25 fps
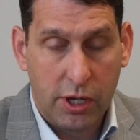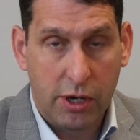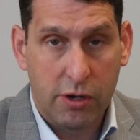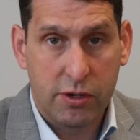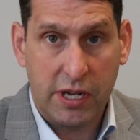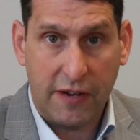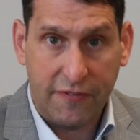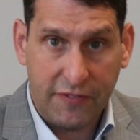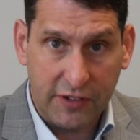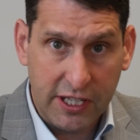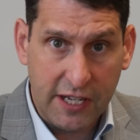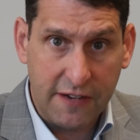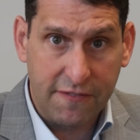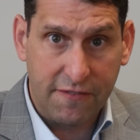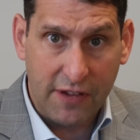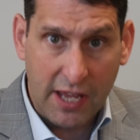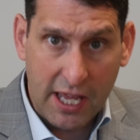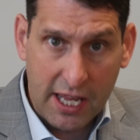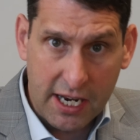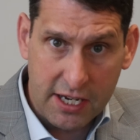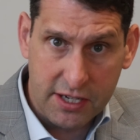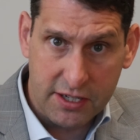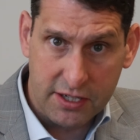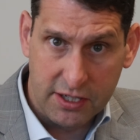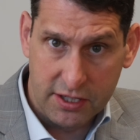There are definitely
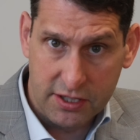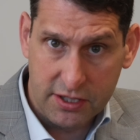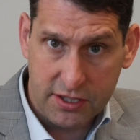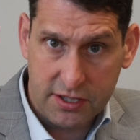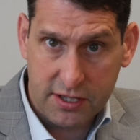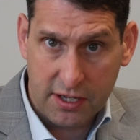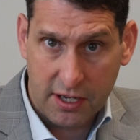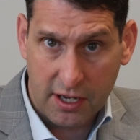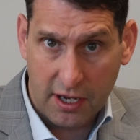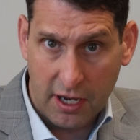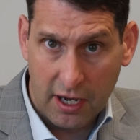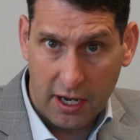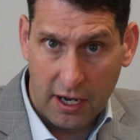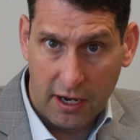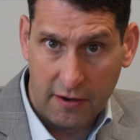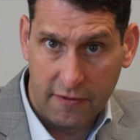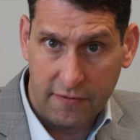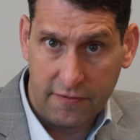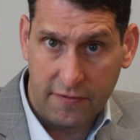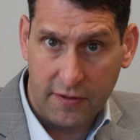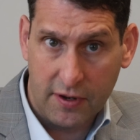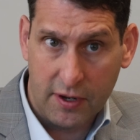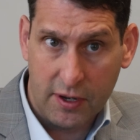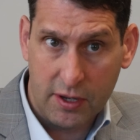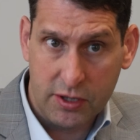advantages
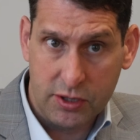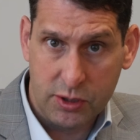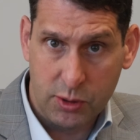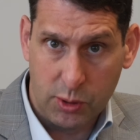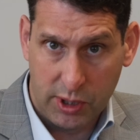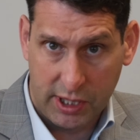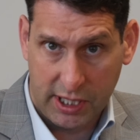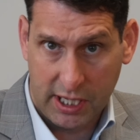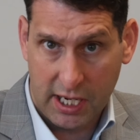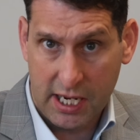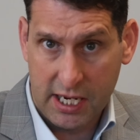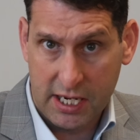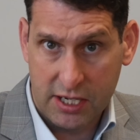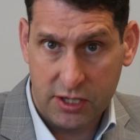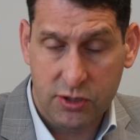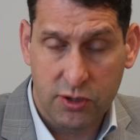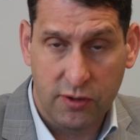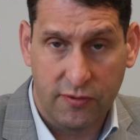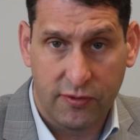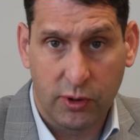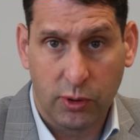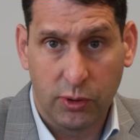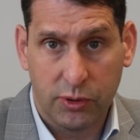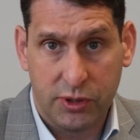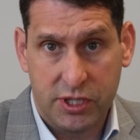of doing a
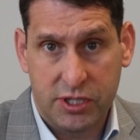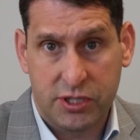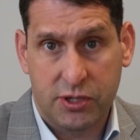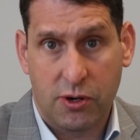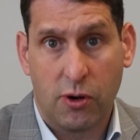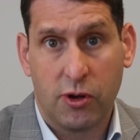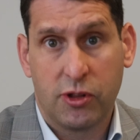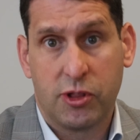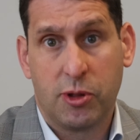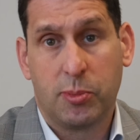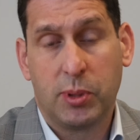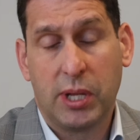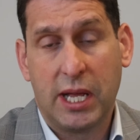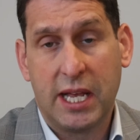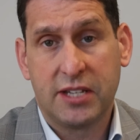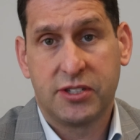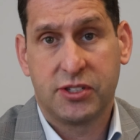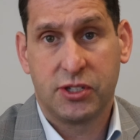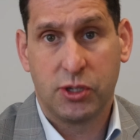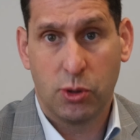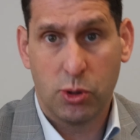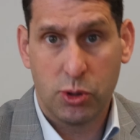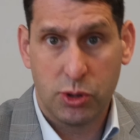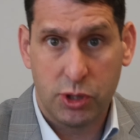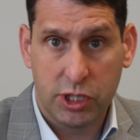cervical disc
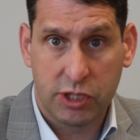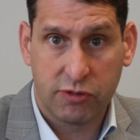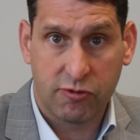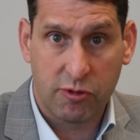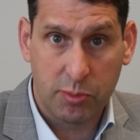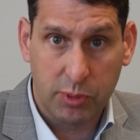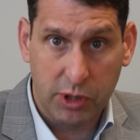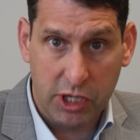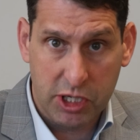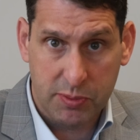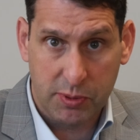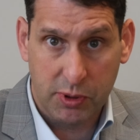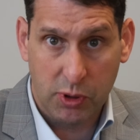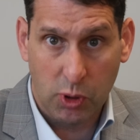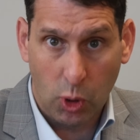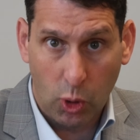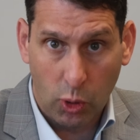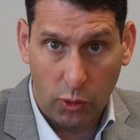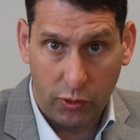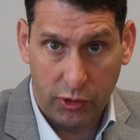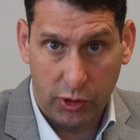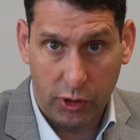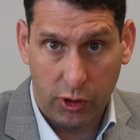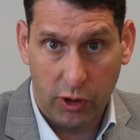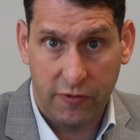arthroplasty or a disc replacement
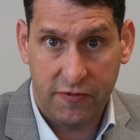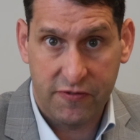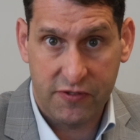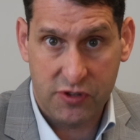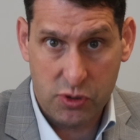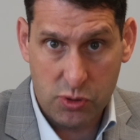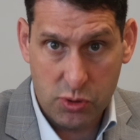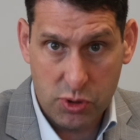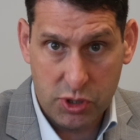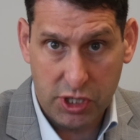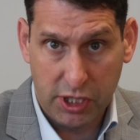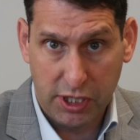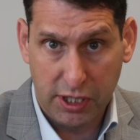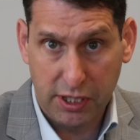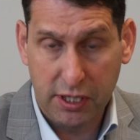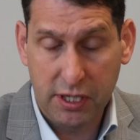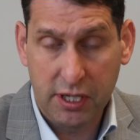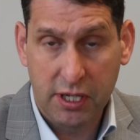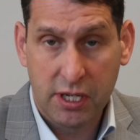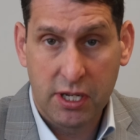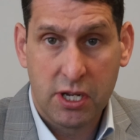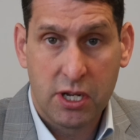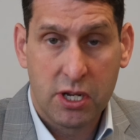over a fusion.